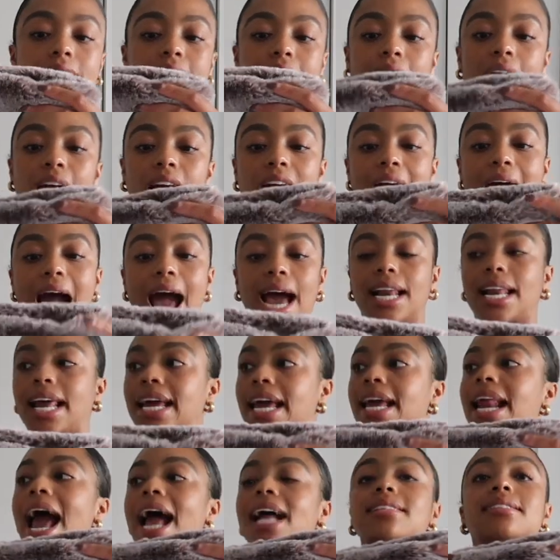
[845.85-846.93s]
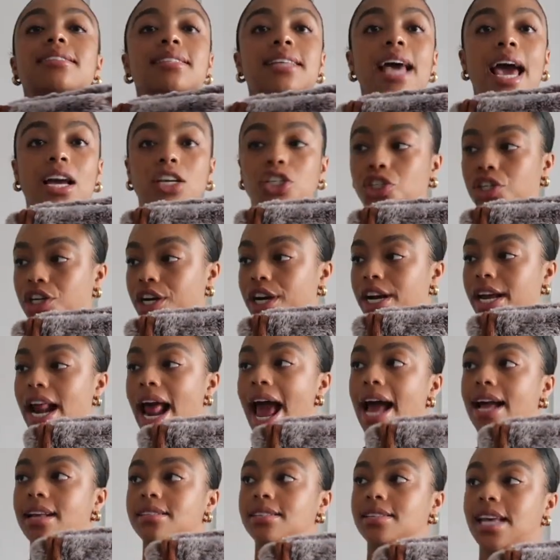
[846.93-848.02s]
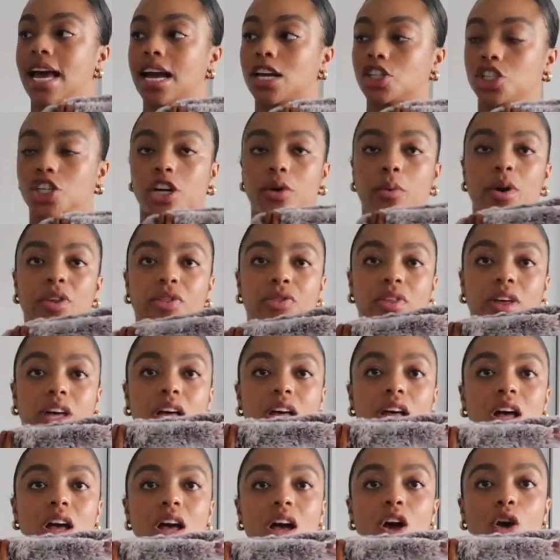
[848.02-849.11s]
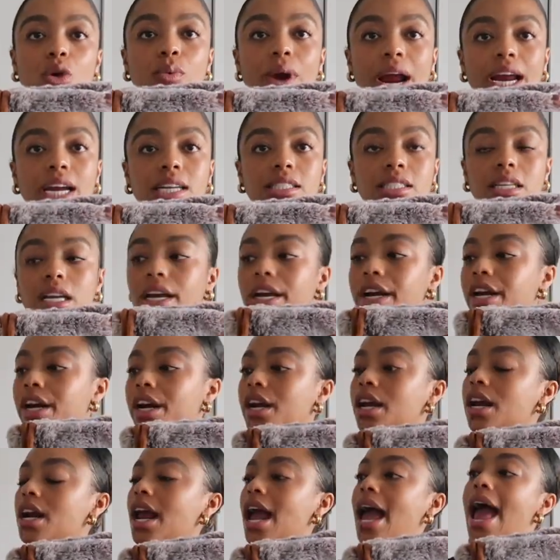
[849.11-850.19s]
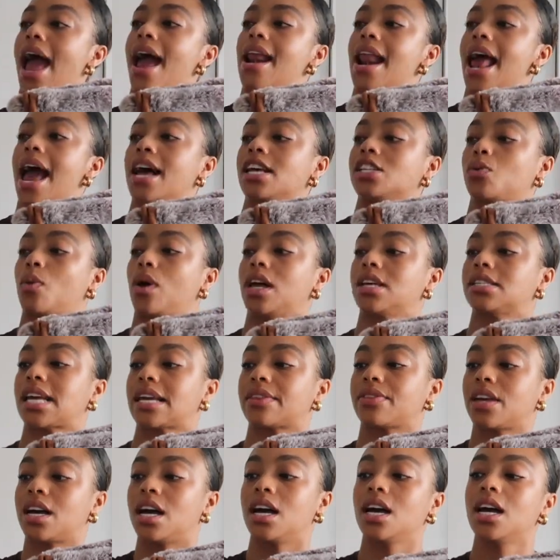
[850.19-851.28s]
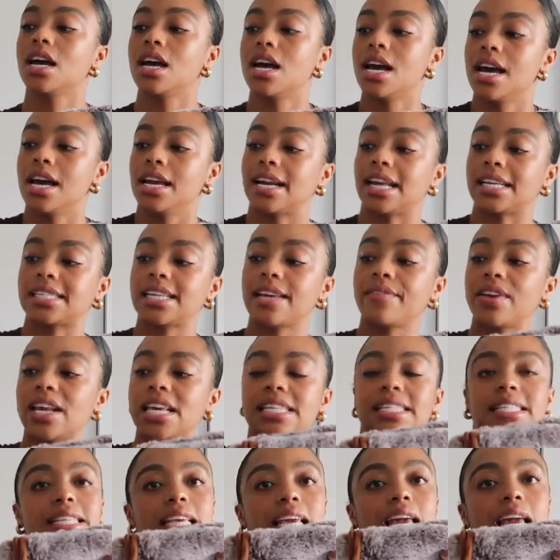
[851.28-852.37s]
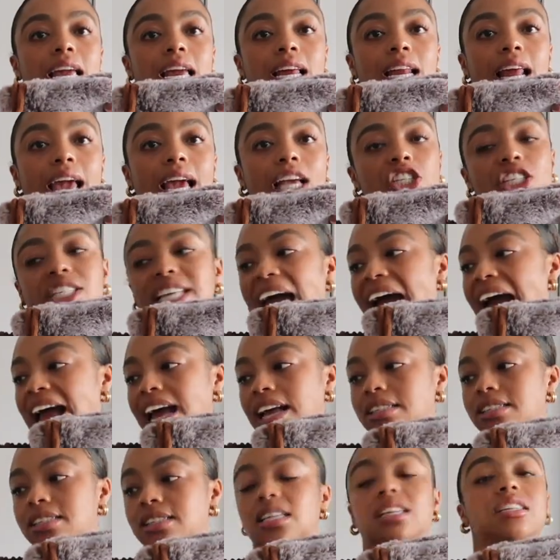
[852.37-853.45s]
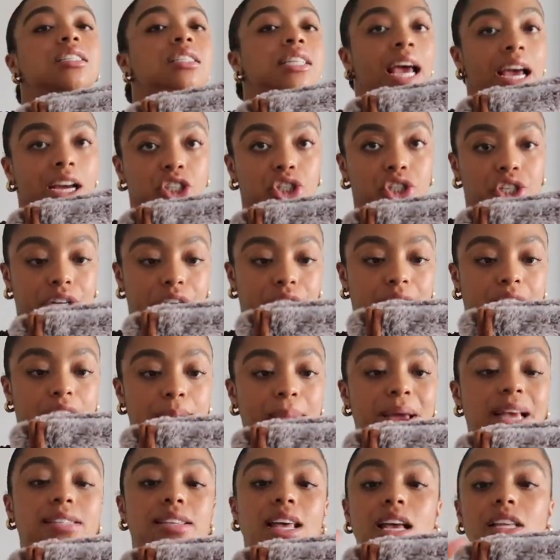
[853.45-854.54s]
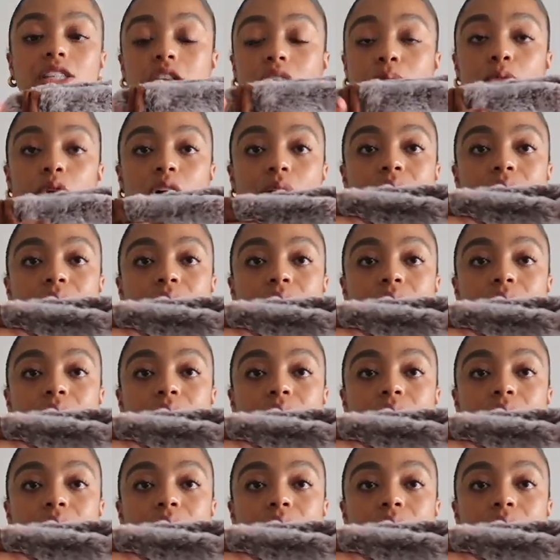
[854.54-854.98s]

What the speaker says: to kind of add, like, it adds texture. It adds texture with the reindeer, and as well as like the nativity scene. It just adds texture, and it makes things look more